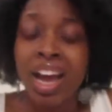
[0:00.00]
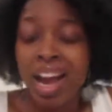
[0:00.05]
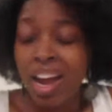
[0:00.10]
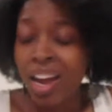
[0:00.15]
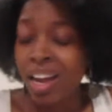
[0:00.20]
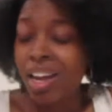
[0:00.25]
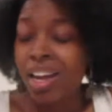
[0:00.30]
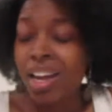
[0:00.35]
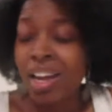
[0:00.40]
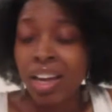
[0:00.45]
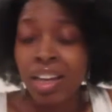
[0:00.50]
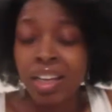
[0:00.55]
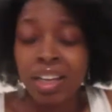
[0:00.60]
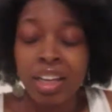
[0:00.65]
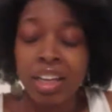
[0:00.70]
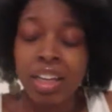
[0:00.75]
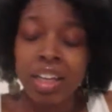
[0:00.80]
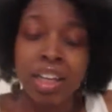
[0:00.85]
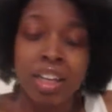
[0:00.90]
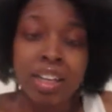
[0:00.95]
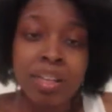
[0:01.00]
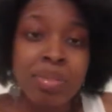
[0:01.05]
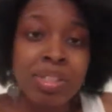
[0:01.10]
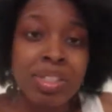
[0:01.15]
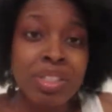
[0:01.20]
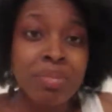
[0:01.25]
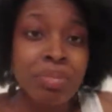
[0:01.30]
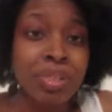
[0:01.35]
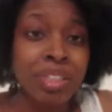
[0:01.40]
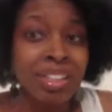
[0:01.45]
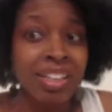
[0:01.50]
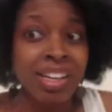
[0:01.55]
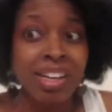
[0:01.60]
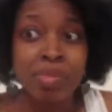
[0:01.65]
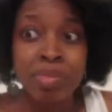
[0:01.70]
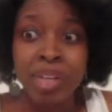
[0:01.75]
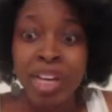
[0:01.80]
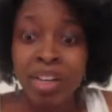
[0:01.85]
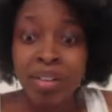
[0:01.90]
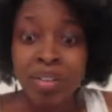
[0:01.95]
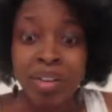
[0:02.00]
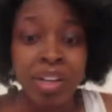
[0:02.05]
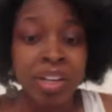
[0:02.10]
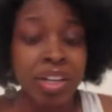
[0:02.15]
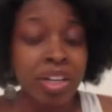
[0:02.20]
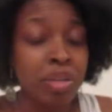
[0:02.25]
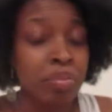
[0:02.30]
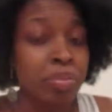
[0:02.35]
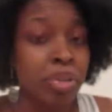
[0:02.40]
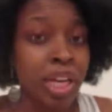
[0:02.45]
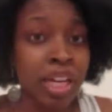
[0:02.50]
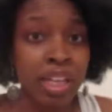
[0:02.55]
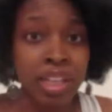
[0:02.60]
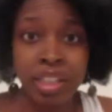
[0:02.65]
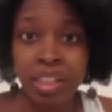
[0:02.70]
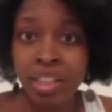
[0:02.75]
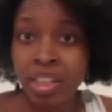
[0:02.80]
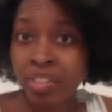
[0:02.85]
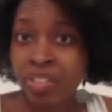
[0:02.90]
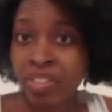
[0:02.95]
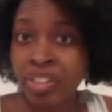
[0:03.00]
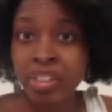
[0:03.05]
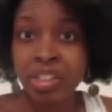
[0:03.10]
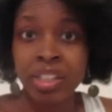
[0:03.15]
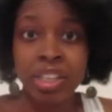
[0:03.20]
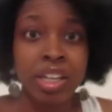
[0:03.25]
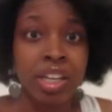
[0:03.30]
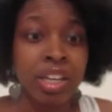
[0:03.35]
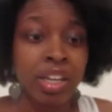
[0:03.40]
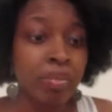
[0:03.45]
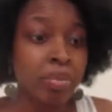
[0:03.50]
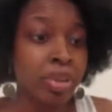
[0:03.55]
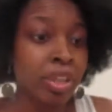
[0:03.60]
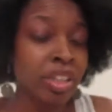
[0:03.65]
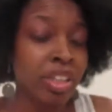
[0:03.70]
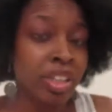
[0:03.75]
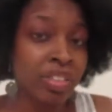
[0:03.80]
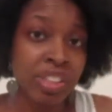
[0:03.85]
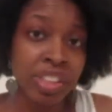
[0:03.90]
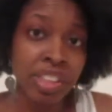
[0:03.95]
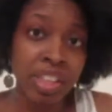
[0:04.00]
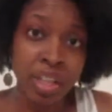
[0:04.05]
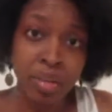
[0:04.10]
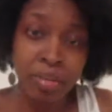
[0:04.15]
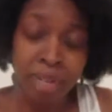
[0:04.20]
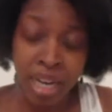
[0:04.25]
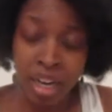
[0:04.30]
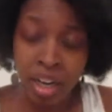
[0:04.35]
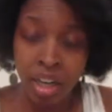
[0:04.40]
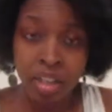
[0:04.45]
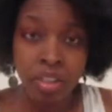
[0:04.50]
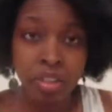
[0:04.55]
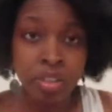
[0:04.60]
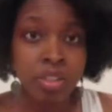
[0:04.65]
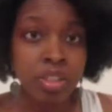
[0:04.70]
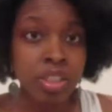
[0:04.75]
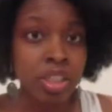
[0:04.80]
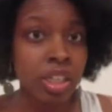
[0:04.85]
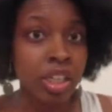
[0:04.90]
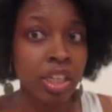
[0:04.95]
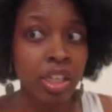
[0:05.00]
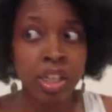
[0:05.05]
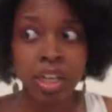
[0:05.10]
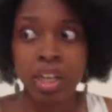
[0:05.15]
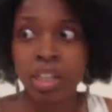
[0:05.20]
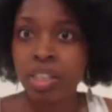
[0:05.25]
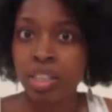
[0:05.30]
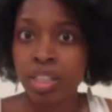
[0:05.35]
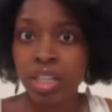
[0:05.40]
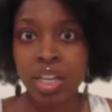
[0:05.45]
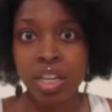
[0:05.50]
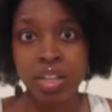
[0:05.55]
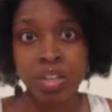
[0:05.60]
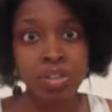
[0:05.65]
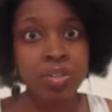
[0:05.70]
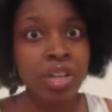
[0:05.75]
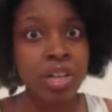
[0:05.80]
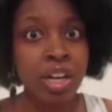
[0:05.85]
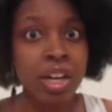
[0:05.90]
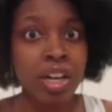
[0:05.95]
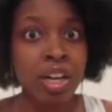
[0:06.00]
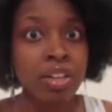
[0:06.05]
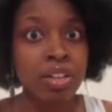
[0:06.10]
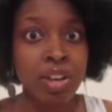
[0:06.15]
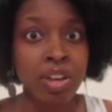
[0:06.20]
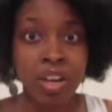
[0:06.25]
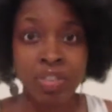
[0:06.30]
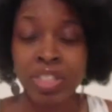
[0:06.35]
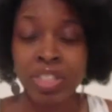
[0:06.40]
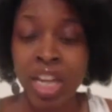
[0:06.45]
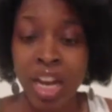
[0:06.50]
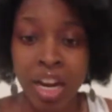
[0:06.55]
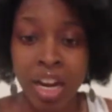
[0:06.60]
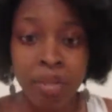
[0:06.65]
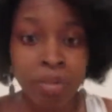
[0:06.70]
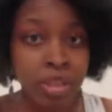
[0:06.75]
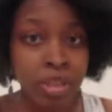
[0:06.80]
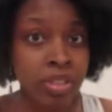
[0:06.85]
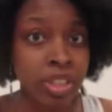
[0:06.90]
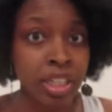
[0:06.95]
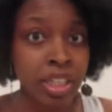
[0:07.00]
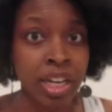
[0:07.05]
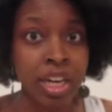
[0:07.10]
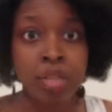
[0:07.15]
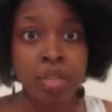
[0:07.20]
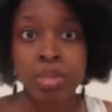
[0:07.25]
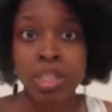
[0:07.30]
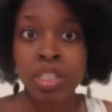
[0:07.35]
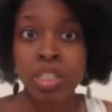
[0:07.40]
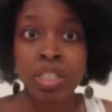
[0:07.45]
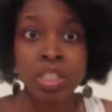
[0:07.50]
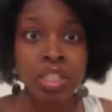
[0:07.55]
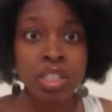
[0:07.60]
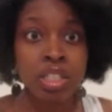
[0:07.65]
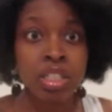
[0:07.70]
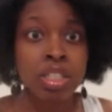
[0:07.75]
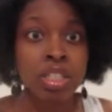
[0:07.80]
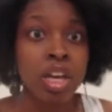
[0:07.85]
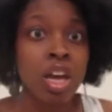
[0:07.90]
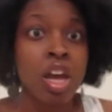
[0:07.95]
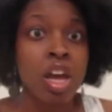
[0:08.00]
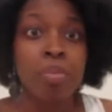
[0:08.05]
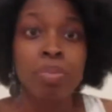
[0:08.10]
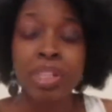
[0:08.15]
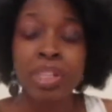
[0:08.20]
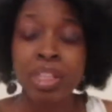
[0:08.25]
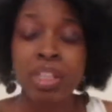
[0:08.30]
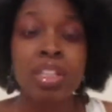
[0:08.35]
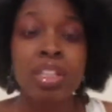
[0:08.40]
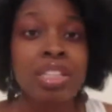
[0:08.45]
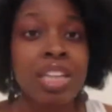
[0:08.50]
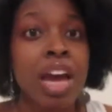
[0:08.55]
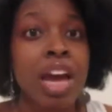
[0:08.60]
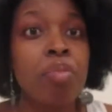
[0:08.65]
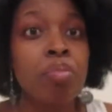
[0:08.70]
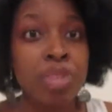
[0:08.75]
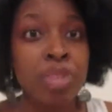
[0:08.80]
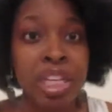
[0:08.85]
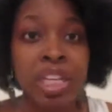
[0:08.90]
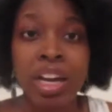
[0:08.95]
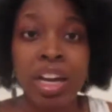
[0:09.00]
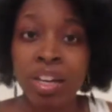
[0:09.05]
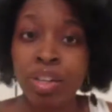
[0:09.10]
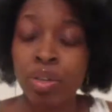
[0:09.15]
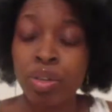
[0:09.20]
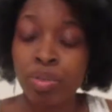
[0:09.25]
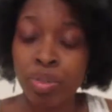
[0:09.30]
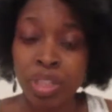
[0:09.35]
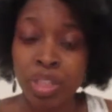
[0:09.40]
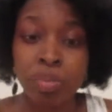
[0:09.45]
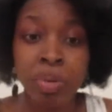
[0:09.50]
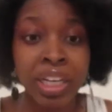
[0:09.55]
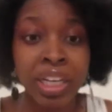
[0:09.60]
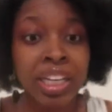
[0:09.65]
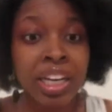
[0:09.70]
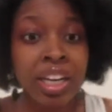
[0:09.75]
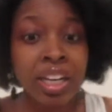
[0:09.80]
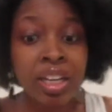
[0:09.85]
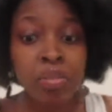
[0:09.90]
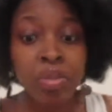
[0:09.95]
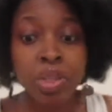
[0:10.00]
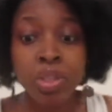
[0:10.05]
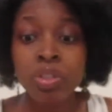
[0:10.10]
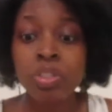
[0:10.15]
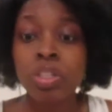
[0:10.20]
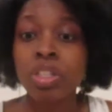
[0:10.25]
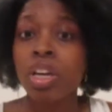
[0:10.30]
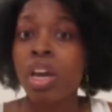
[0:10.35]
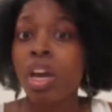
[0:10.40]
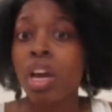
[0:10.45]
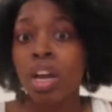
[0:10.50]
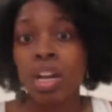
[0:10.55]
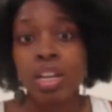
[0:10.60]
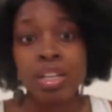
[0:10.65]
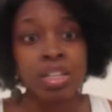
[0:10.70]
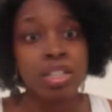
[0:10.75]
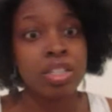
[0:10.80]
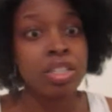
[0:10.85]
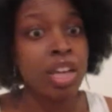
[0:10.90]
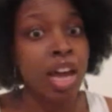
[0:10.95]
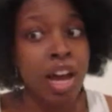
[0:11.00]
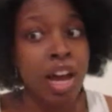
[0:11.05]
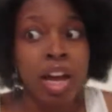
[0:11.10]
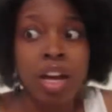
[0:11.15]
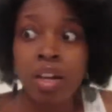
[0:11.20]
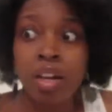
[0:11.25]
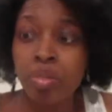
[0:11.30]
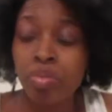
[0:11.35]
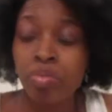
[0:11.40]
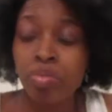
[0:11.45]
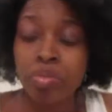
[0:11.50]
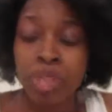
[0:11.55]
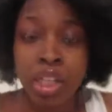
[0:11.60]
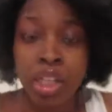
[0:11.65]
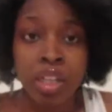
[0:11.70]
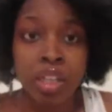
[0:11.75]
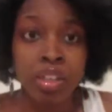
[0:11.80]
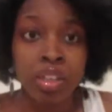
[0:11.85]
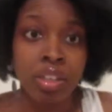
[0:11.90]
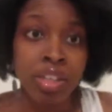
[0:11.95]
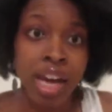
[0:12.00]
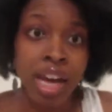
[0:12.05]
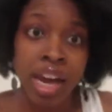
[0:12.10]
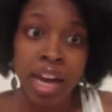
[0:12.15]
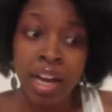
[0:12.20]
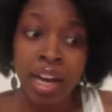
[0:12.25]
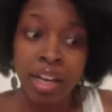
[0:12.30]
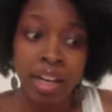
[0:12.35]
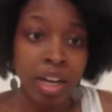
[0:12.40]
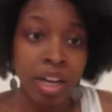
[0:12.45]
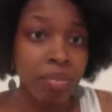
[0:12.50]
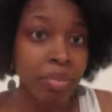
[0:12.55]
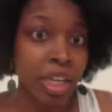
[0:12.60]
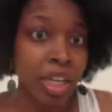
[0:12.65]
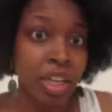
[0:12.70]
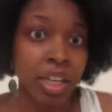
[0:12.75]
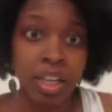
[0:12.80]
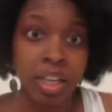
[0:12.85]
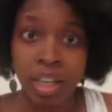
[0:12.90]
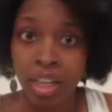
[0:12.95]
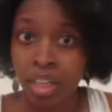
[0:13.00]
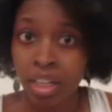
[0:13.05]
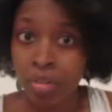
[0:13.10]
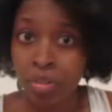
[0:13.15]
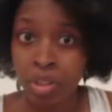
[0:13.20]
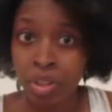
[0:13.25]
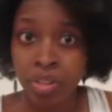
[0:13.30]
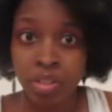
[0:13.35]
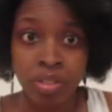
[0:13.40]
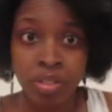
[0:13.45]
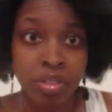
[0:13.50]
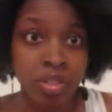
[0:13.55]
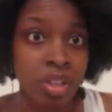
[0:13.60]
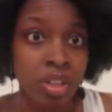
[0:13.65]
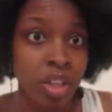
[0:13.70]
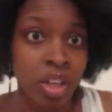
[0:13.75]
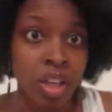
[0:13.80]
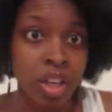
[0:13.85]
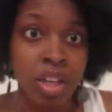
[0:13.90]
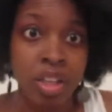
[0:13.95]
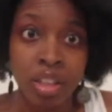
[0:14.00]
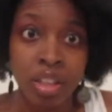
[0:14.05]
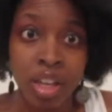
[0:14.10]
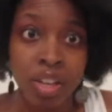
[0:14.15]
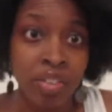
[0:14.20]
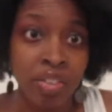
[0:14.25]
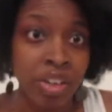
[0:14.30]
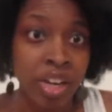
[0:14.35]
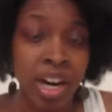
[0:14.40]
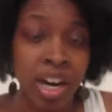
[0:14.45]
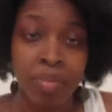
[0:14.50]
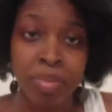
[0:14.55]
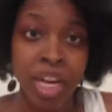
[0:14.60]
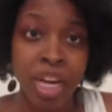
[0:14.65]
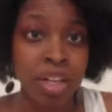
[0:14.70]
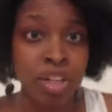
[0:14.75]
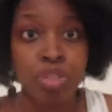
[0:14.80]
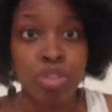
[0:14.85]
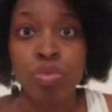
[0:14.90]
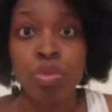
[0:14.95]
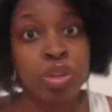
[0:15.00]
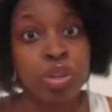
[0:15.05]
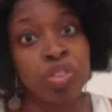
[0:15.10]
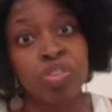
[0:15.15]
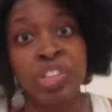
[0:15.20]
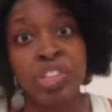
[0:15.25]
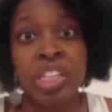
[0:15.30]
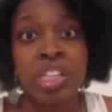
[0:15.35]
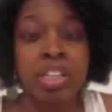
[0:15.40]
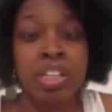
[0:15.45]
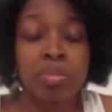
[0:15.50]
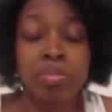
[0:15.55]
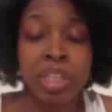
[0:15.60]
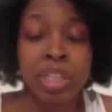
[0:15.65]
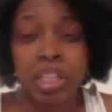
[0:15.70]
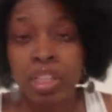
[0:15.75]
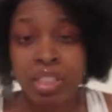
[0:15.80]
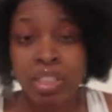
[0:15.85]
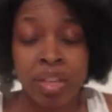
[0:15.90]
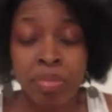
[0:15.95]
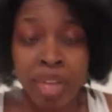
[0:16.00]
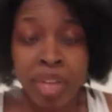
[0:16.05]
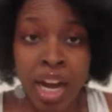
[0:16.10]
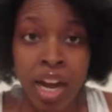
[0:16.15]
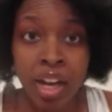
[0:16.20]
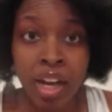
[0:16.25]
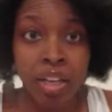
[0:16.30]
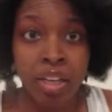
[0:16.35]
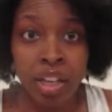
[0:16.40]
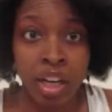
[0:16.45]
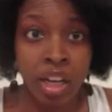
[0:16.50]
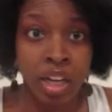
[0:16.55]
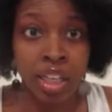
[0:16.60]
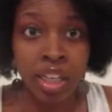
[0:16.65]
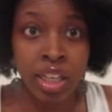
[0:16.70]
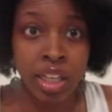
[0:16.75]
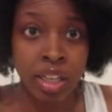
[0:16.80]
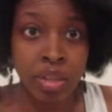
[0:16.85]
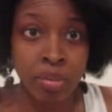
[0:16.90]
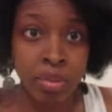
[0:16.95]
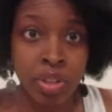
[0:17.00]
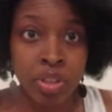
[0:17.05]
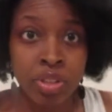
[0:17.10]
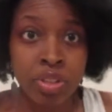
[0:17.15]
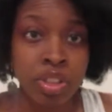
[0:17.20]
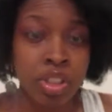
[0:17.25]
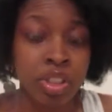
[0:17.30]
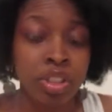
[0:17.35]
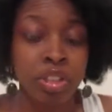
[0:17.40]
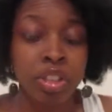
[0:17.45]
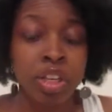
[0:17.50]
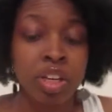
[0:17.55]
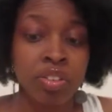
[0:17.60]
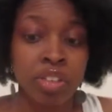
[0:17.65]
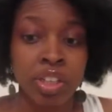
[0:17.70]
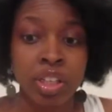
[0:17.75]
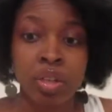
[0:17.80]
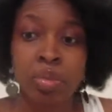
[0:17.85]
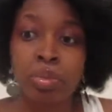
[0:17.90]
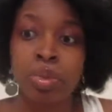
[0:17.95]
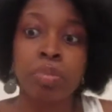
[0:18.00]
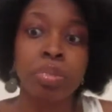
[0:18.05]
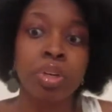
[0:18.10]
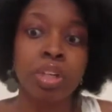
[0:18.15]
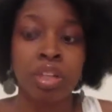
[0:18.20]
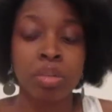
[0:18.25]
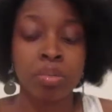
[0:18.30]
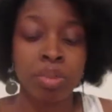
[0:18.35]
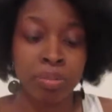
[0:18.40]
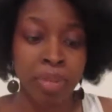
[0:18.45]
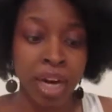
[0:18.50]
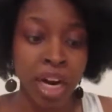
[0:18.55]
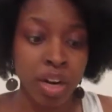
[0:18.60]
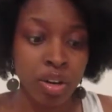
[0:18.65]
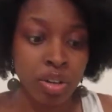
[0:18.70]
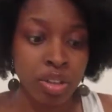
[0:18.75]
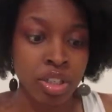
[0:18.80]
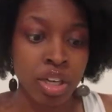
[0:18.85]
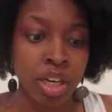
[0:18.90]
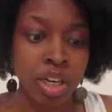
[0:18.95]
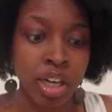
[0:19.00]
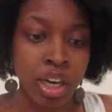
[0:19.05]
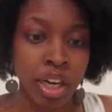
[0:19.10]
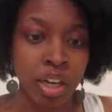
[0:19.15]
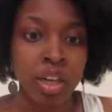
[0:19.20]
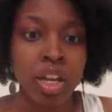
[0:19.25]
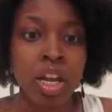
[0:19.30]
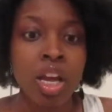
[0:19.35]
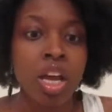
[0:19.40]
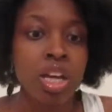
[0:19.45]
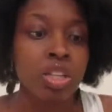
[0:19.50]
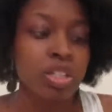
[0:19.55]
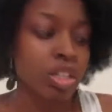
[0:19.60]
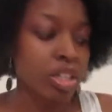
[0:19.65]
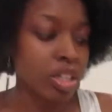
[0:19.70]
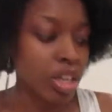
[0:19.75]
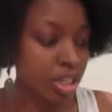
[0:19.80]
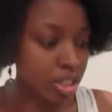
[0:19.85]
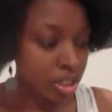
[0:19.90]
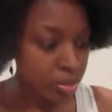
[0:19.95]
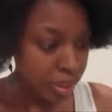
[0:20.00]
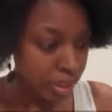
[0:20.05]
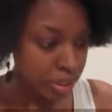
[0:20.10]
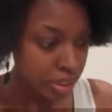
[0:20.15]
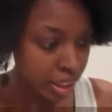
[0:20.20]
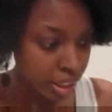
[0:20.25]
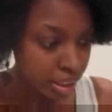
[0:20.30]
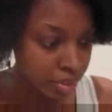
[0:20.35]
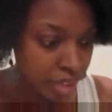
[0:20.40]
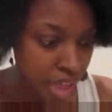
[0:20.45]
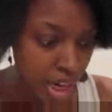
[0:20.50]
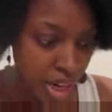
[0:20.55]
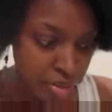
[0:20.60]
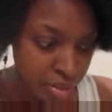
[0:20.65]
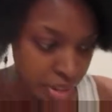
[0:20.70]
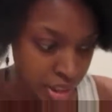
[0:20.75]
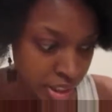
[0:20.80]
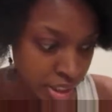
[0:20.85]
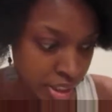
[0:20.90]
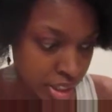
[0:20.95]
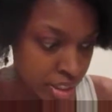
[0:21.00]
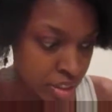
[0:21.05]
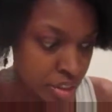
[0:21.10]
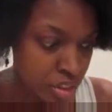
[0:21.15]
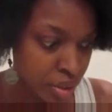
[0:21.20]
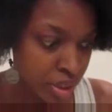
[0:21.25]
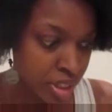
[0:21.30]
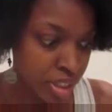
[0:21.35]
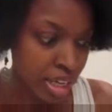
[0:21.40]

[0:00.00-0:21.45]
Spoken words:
I like animals, but I'm not around here petting everything, putting everything in my house. Like, I just can't do that. I don't have time. I run a lot of businesses, but that does not mean I don't respect animals. It does not mean that I'm not an animal lover. I'm not a real vegan because I'm not hugging animals and loving them and putting them in my house all day. So he talks about that. I really enjoyed